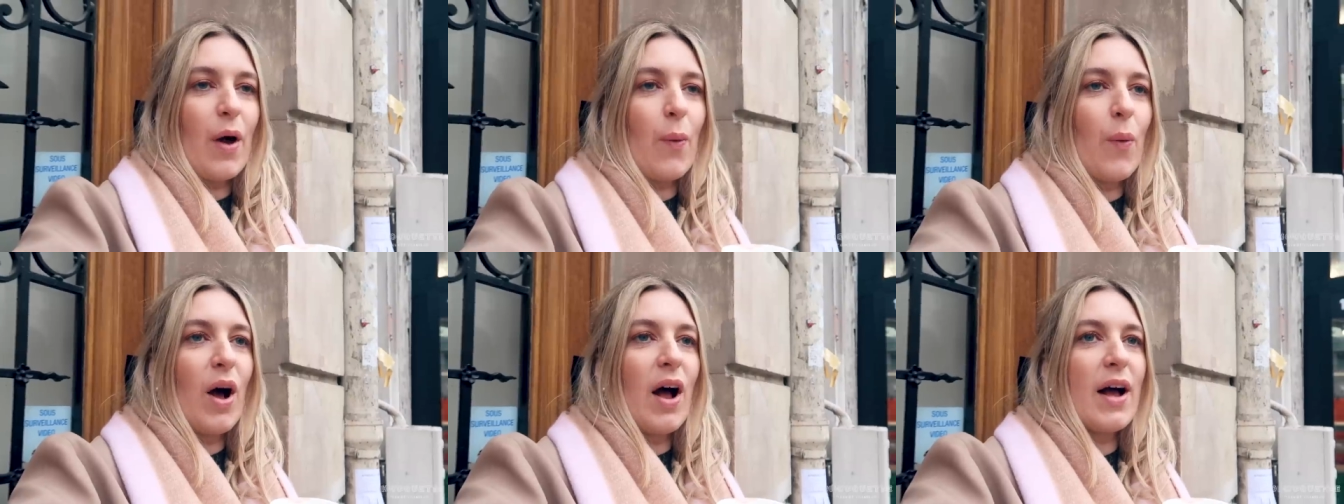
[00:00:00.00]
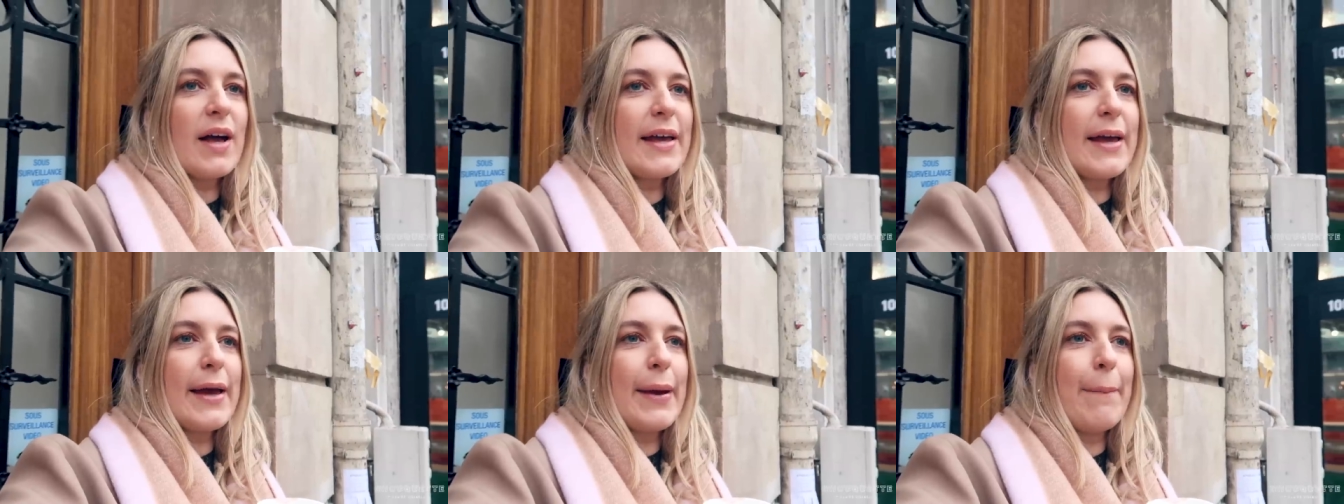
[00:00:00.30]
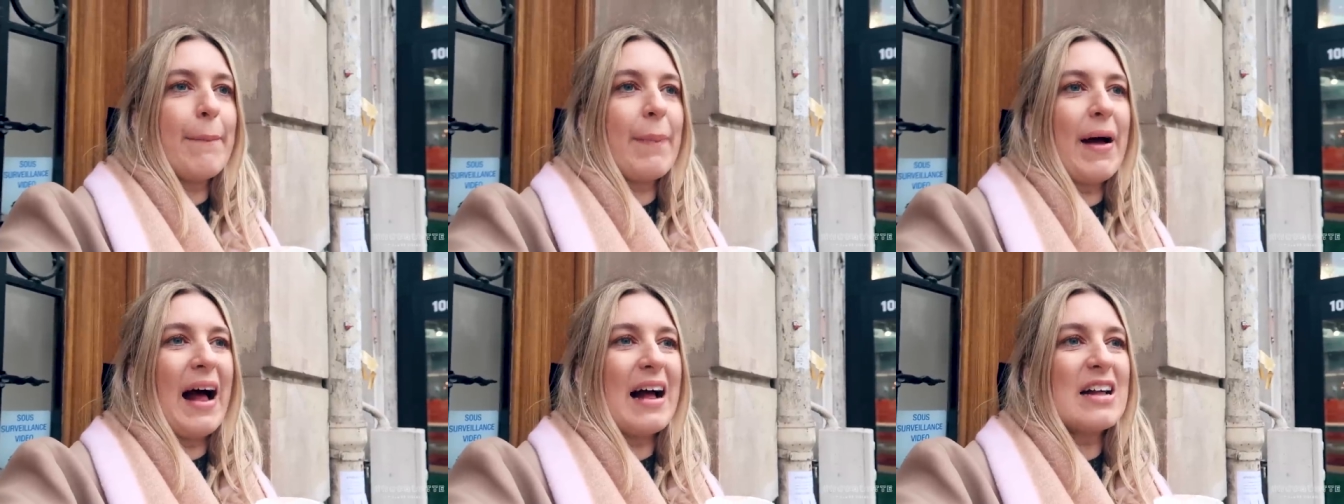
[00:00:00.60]
that I work
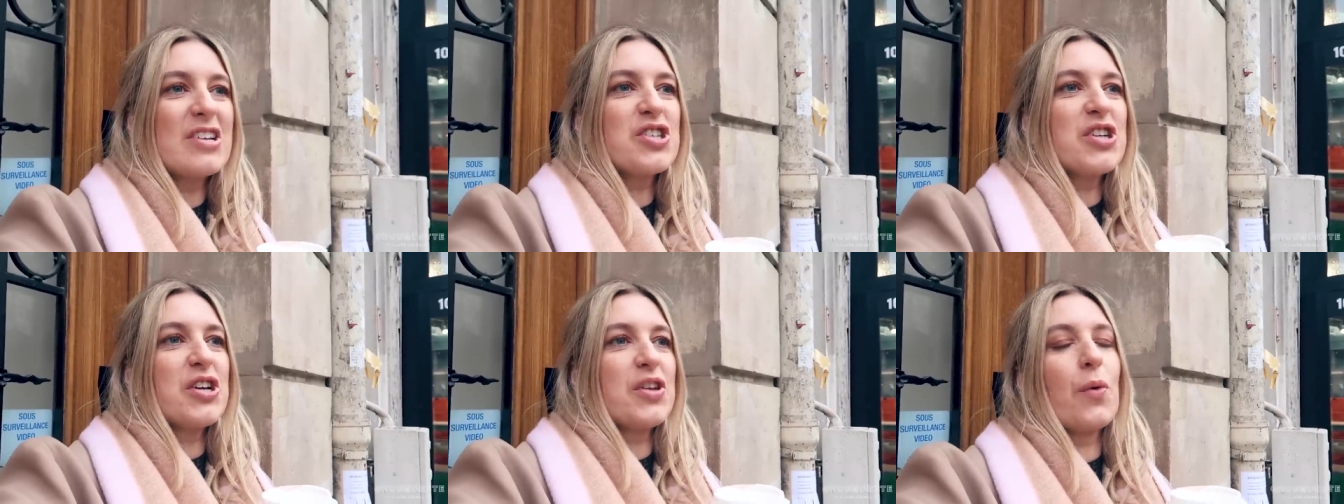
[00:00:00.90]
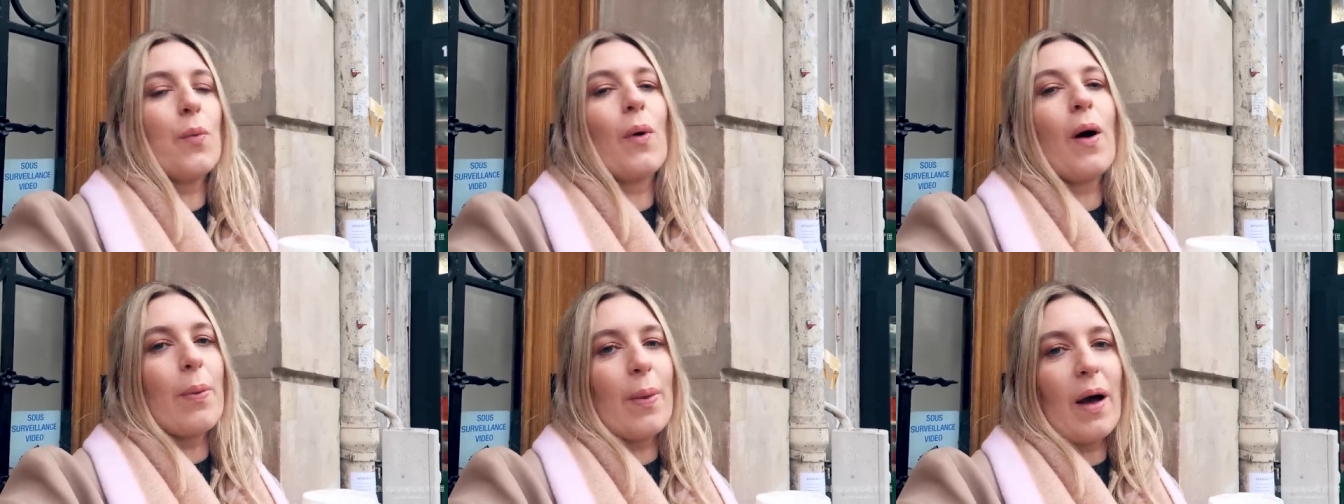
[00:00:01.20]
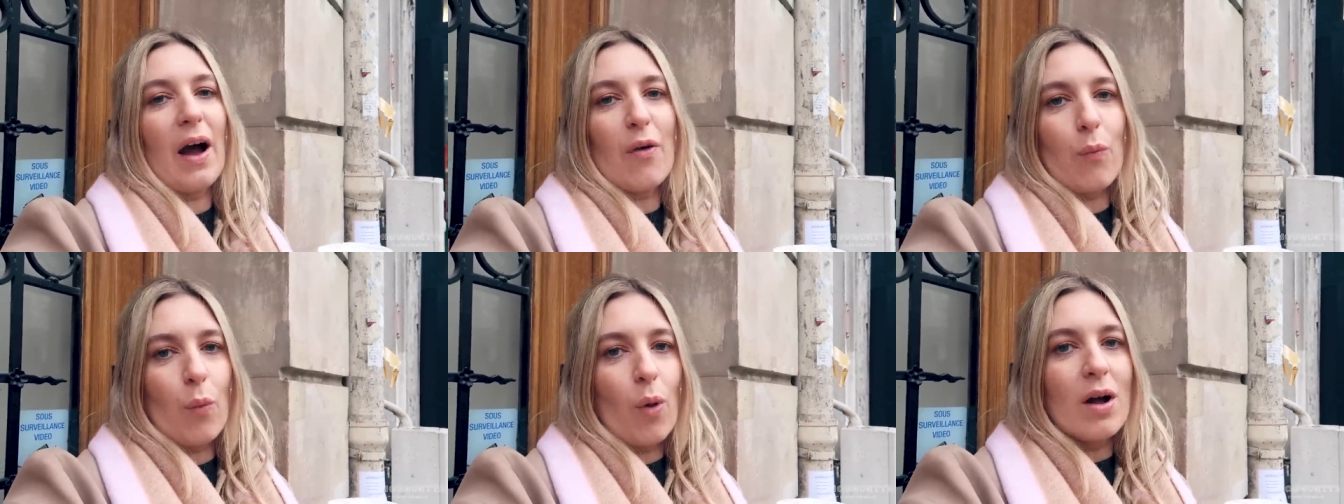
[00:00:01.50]
in, but actually the one
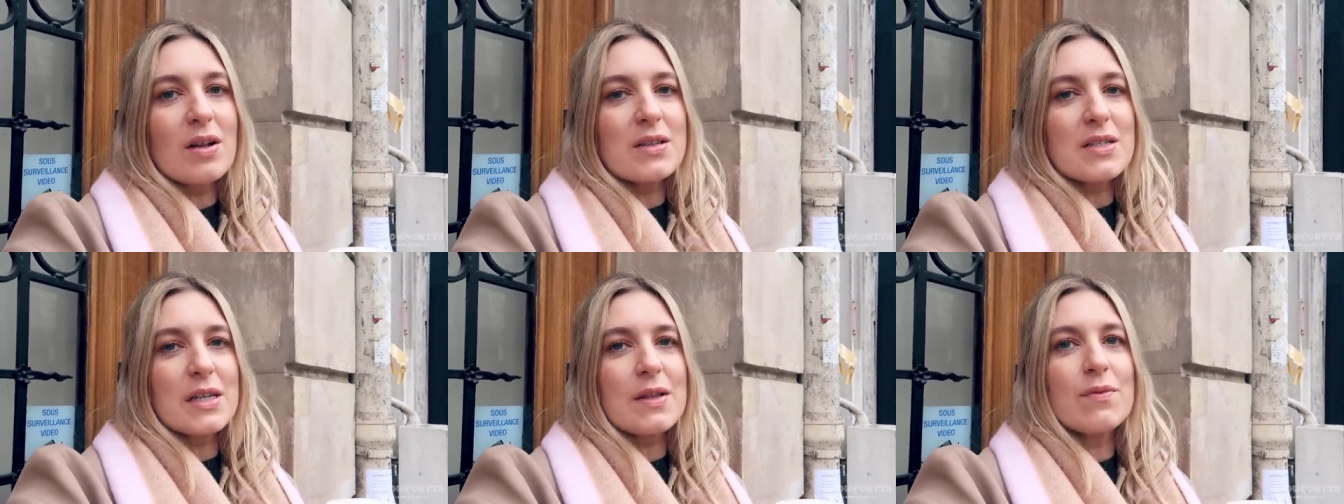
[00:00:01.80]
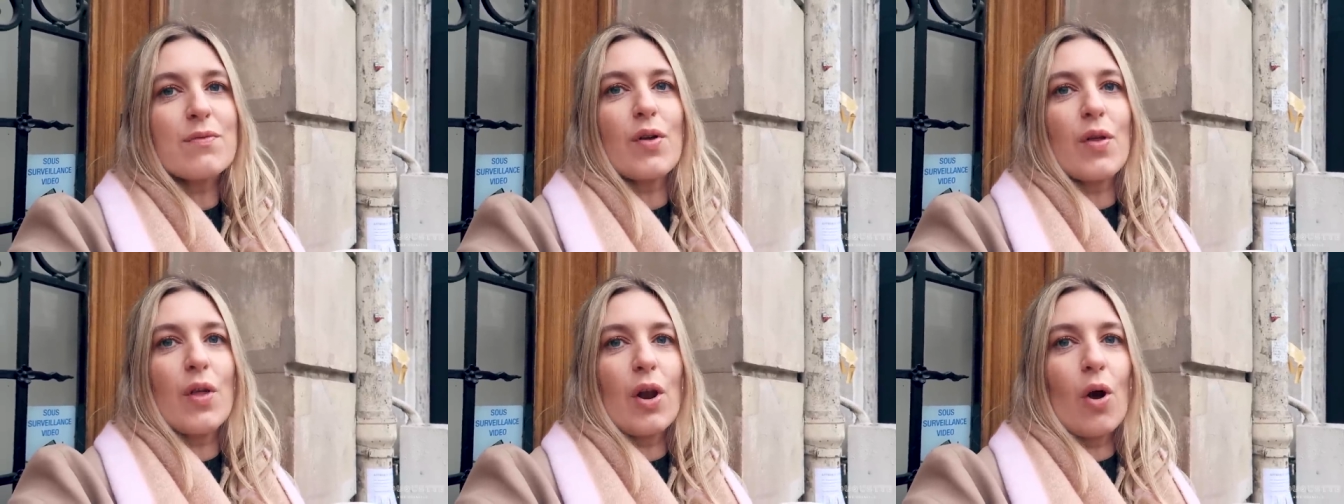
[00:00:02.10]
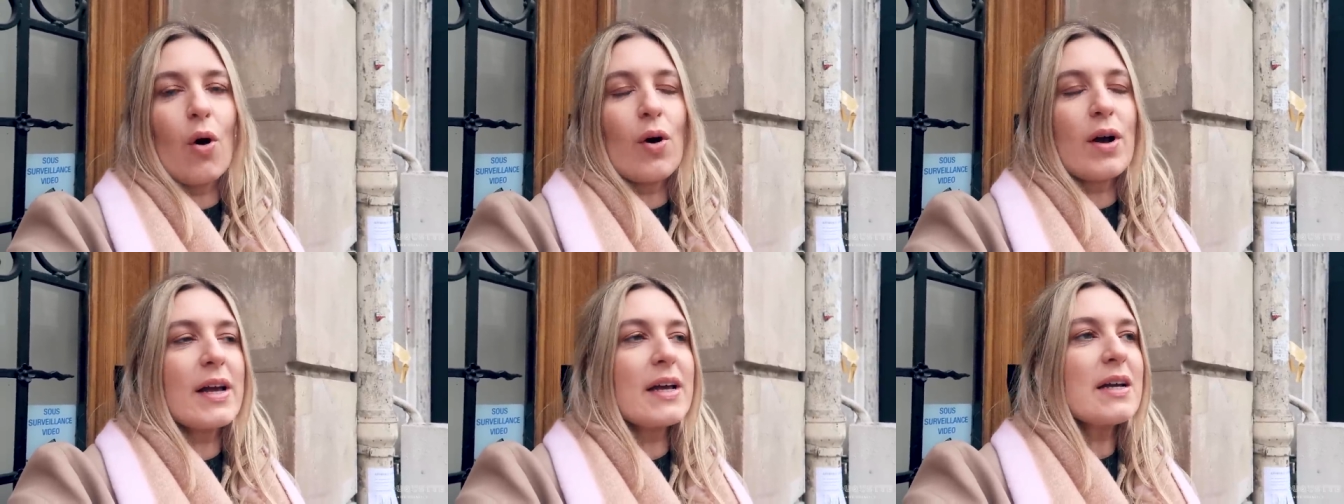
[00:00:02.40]
that I've worked in for the
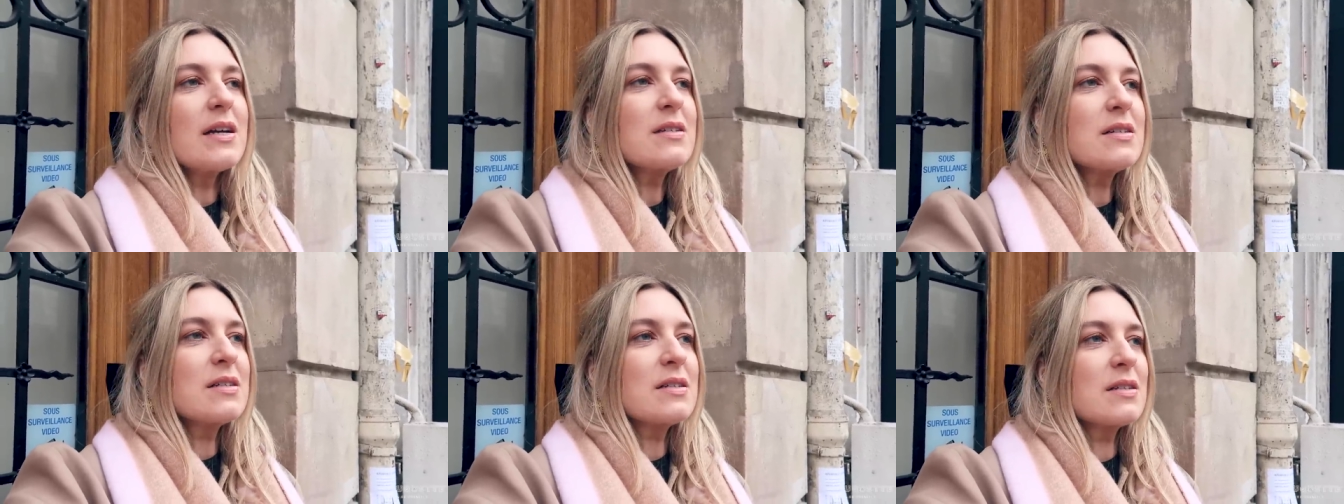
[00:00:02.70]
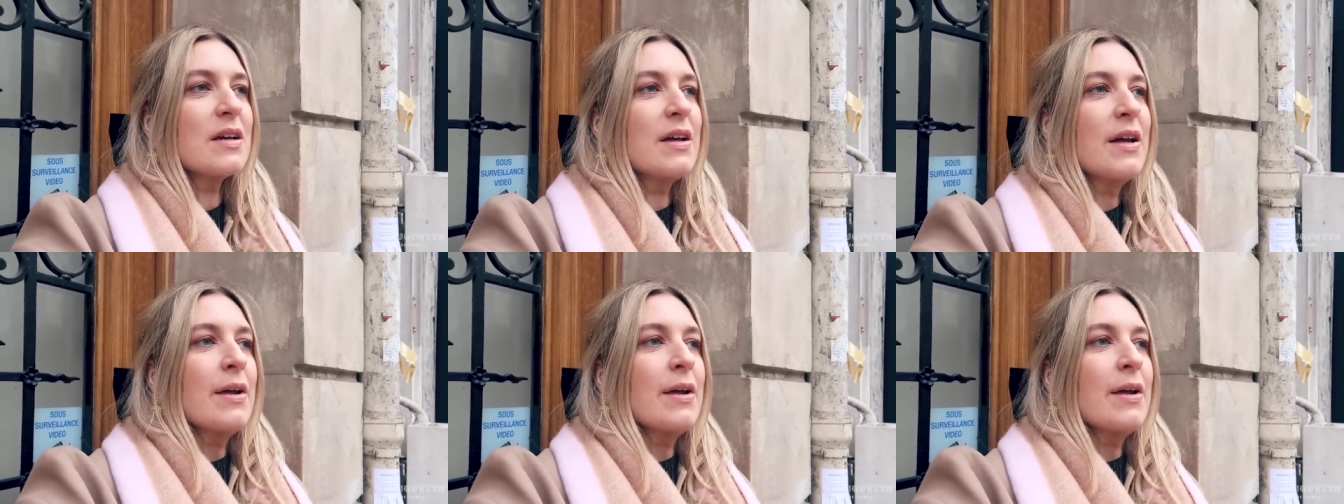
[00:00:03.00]
longest.